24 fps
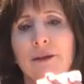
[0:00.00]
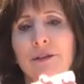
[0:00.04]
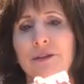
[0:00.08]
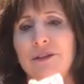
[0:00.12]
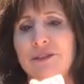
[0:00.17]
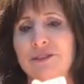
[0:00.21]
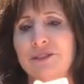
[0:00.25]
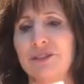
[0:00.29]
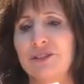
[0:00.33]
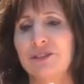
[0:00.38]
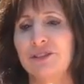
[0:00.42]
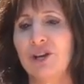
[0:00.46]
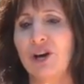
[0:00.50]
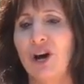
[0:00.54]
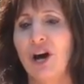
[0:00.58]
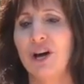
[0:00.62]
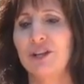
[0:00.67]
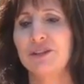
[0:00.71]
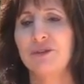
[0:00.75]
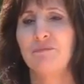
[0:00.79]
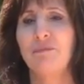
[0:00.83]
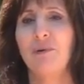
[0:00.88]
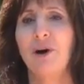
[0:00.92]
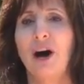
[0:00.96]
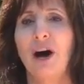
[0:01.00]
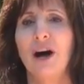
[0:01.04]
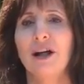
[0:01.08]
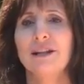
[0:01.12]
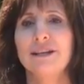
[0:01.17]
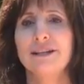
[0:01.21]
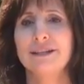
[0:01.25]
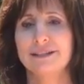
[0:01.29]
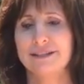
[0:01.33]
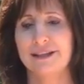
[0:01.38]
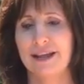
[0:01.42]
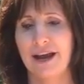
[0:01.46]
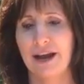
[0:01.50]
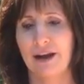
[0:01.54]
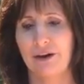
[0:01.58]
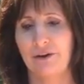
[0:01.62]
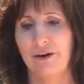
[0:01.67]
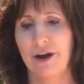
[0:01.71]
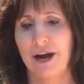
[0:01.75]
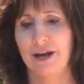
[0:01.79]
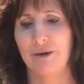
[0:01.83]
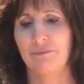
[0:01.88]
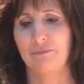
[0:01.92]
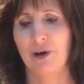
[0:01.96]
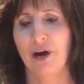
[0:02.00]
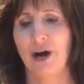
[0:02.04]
this is called a polysaccharide.